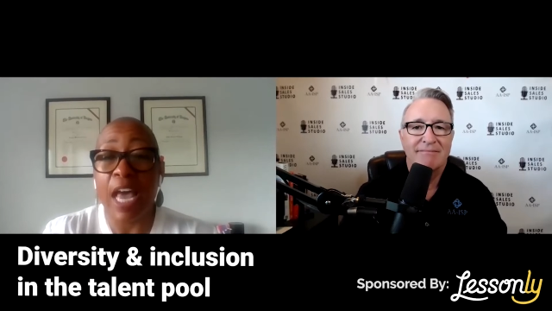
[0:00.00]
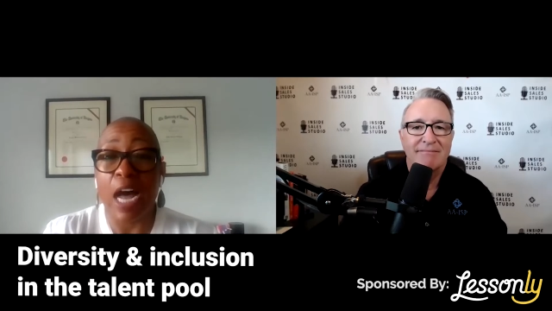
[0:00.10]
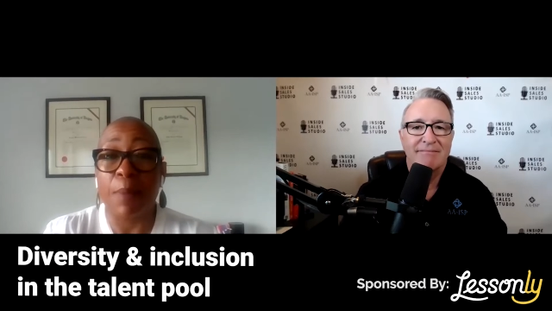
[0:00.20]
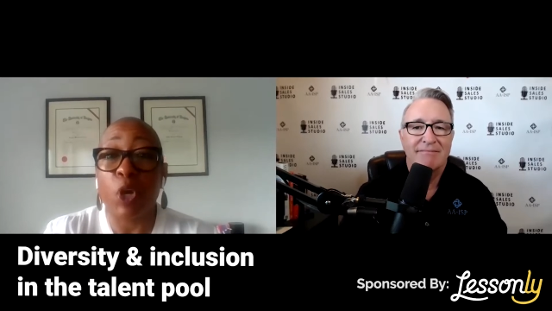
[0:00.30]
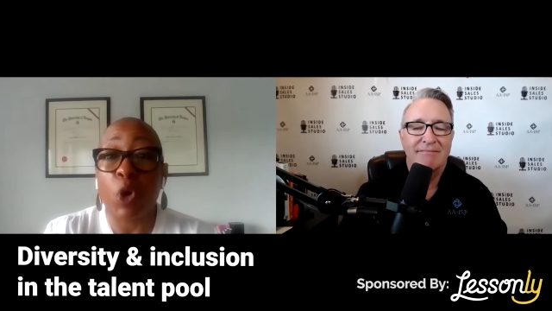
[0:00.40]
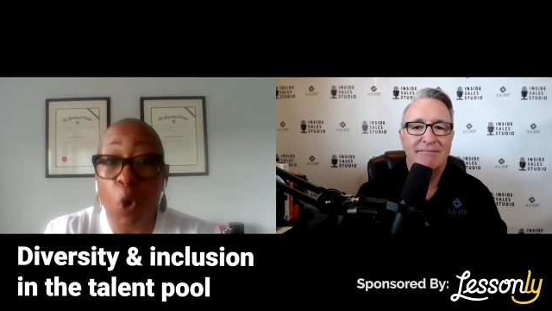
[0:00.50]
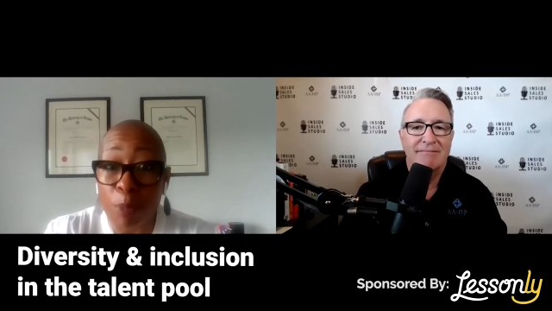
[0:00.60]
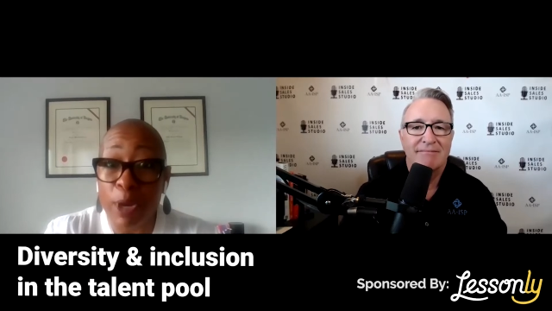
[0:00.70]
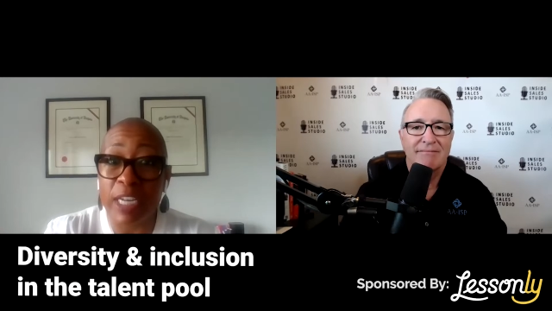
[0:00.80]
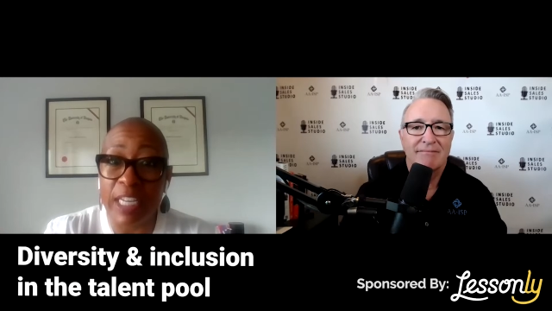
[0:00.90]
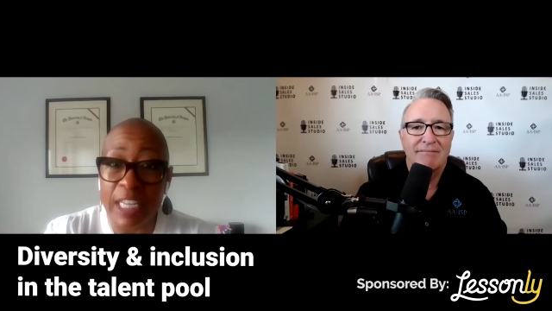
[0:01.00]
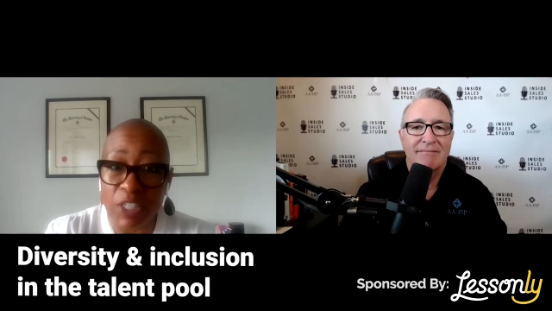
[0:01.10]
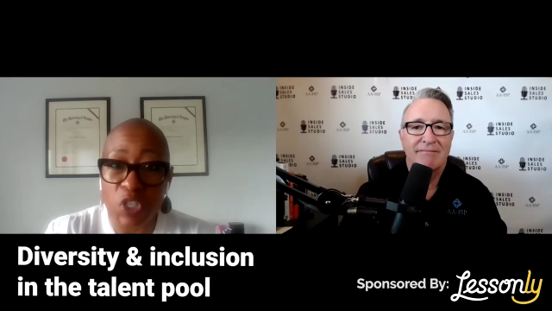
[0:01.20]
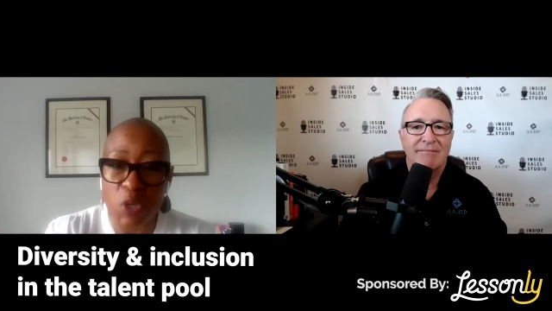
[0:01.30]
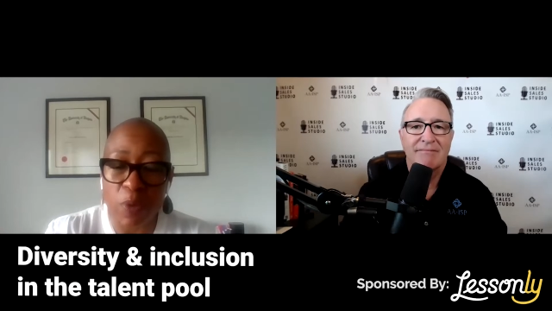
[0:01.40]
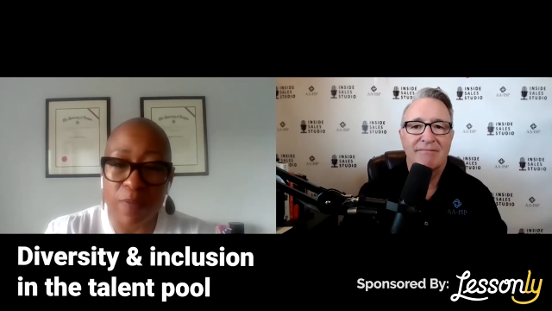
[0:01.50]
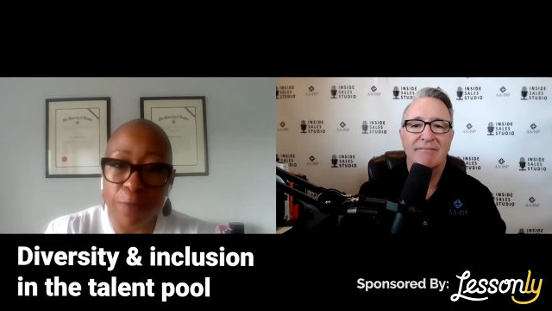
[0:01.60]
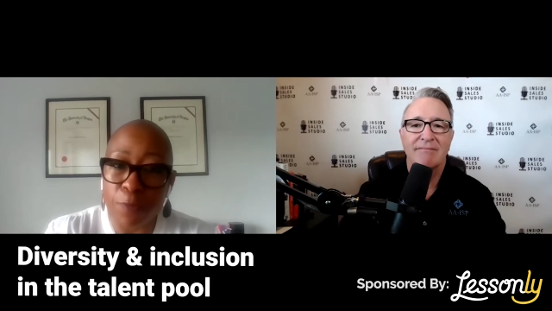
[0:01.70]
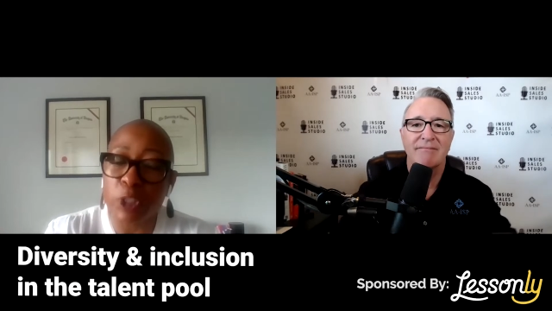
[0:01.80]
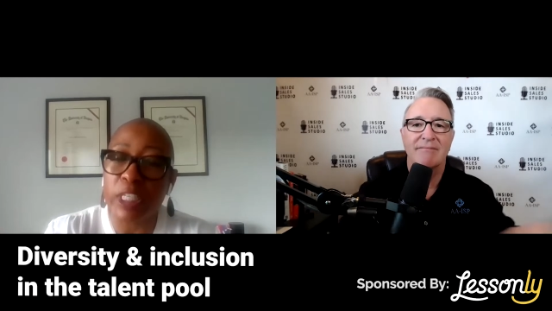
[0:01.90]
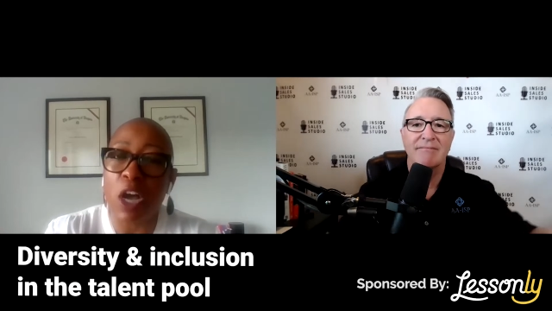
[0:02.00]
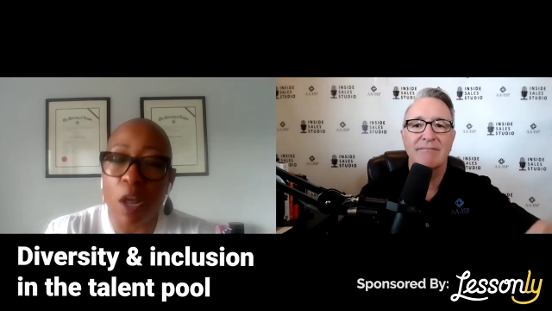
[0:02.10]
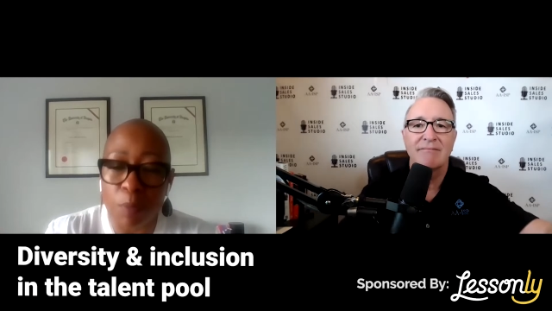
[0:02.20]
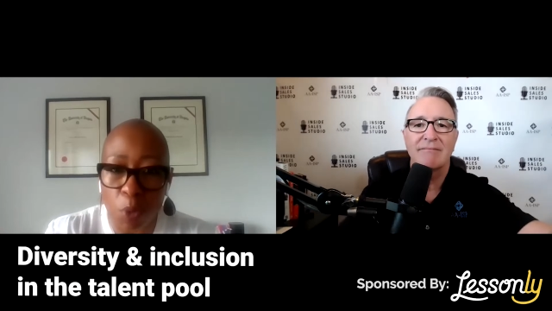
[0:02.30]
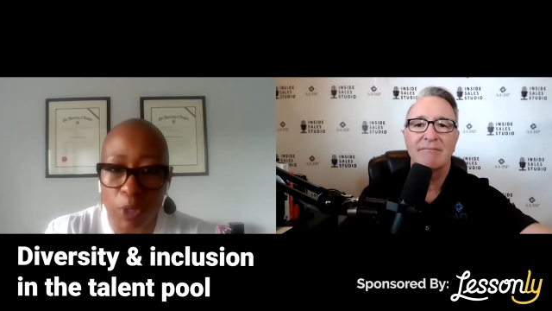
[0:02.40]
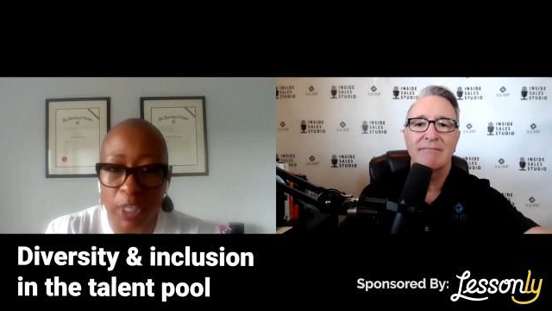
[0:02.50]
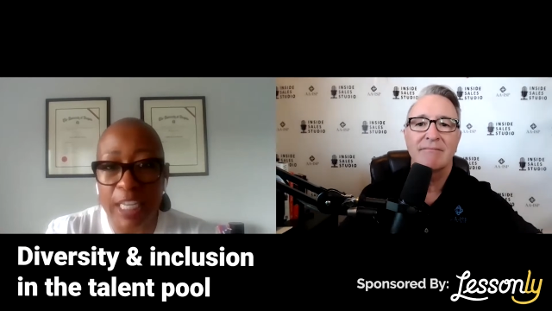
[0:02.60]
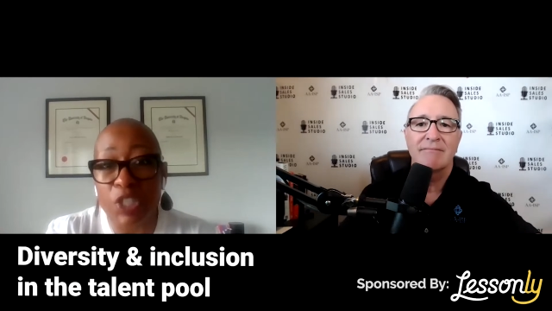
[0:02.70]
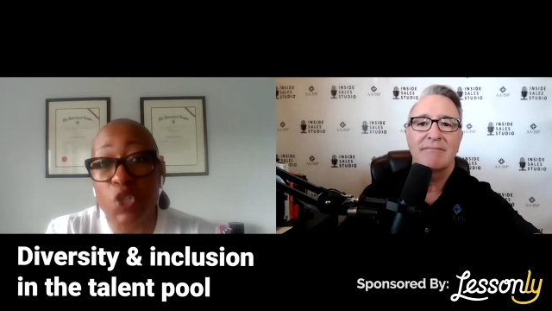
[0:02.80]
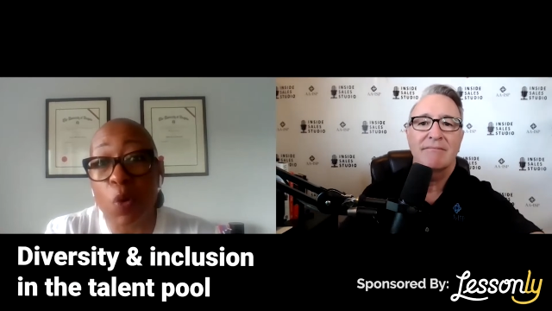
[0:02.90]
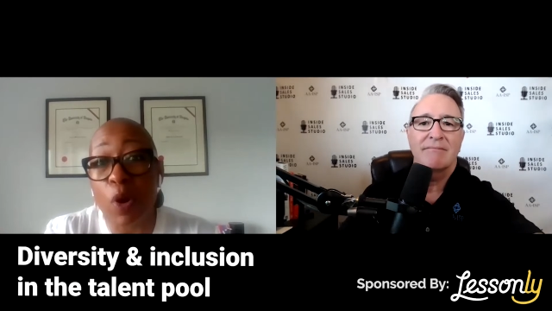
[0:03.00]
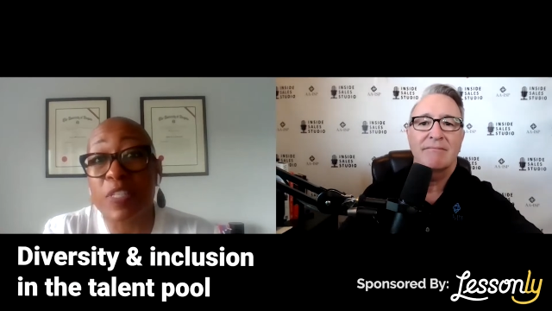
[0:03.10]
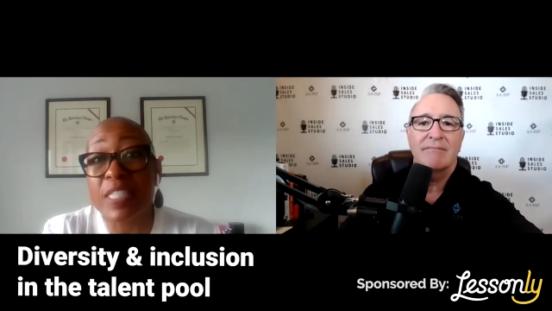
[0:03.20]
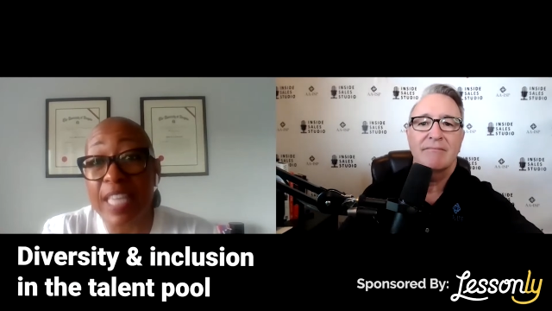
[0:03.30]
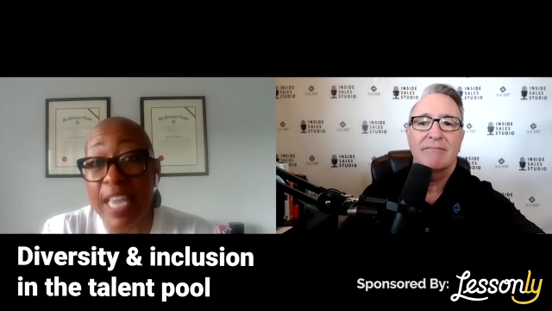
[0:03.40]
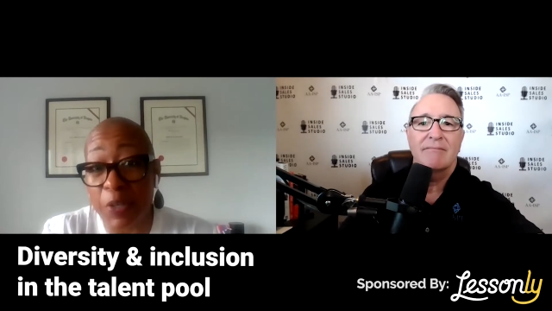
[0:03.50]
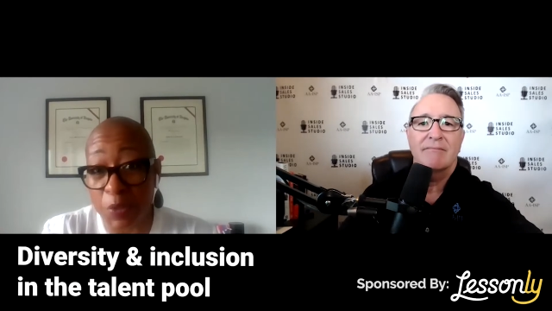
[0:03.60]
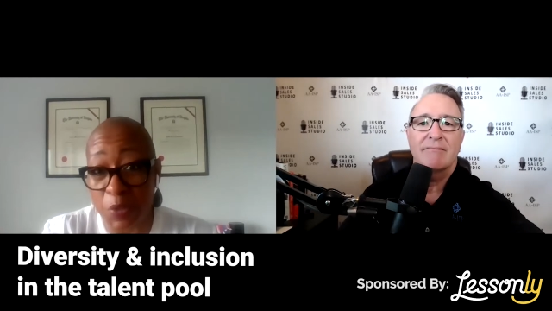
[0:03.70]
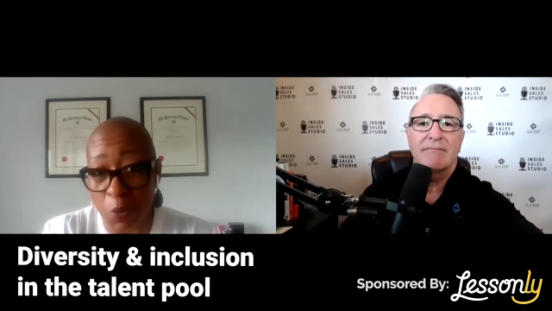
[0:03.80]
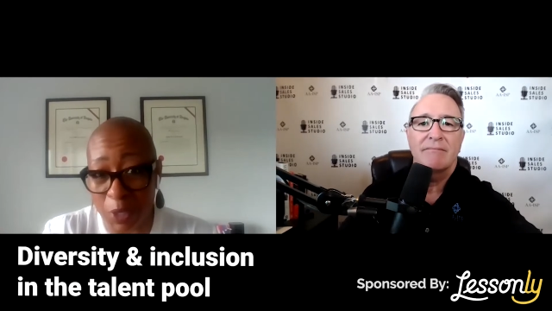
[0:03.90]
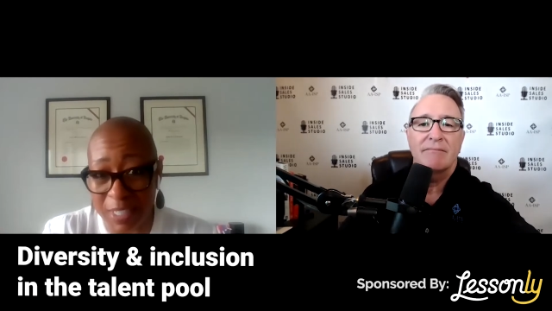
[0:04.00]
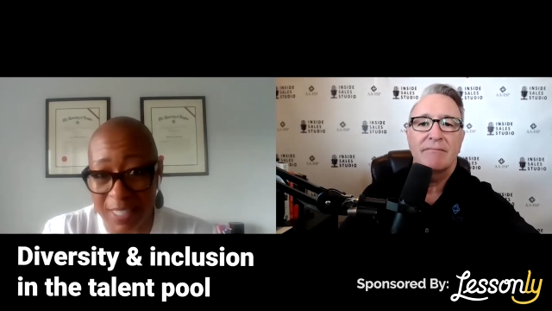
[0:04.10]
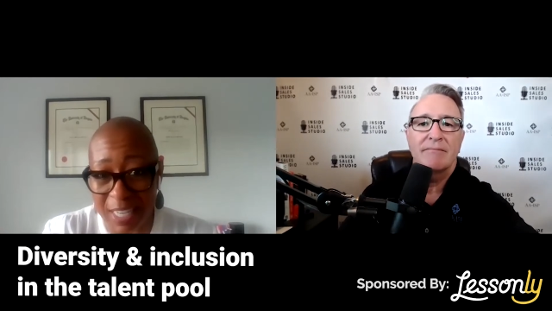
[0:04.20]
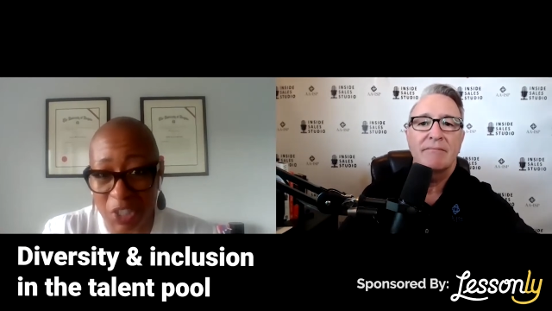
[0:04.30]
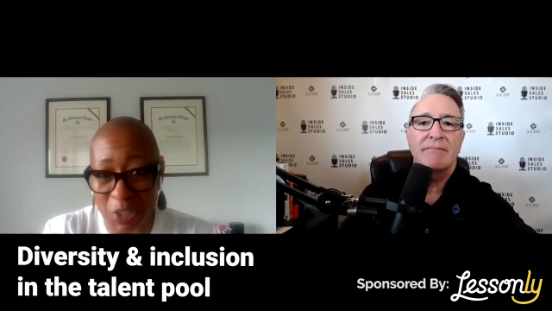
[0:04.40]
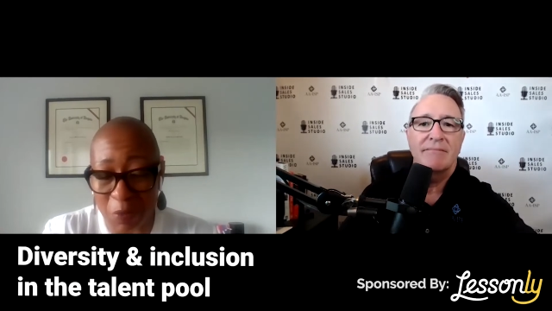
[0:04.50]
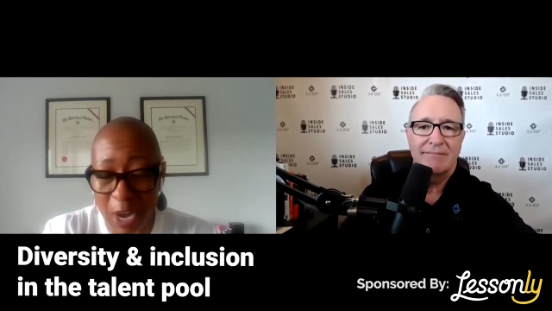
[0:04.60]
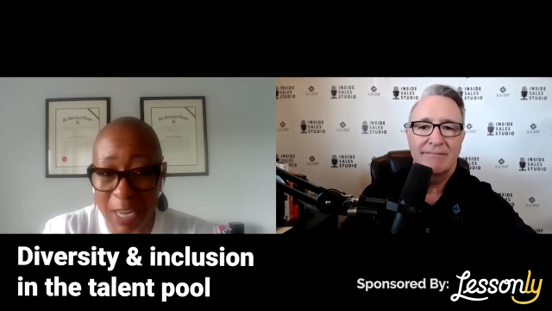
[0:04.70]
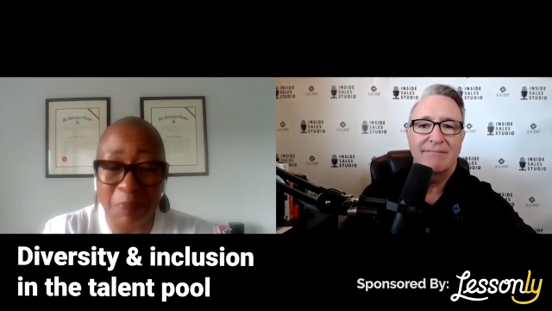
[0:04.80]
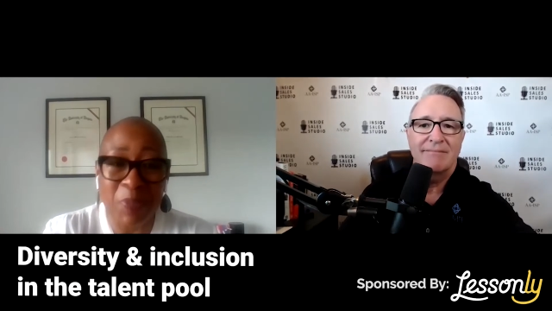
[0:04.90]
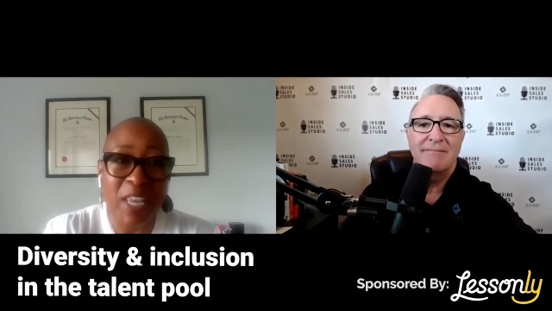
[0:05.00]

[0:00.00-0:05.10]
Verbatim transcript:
Speaker 1: um, incorporated into and fully onboarded into our sales organization, right?